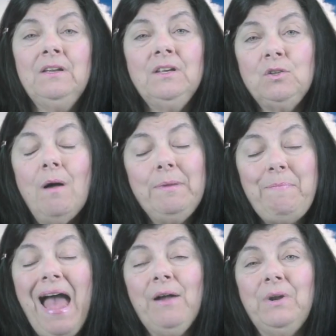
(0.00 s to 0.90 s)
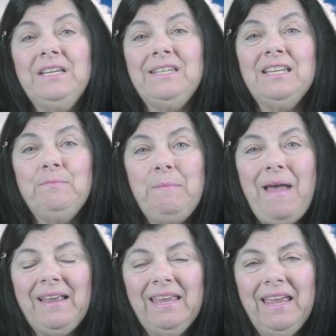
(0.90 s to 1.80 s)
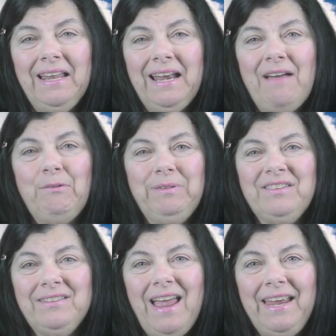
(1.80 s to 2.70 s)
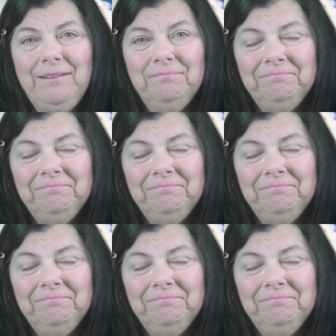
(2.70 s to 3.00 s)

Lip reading: So I'll be back when he sends me back again, and have a blessed night.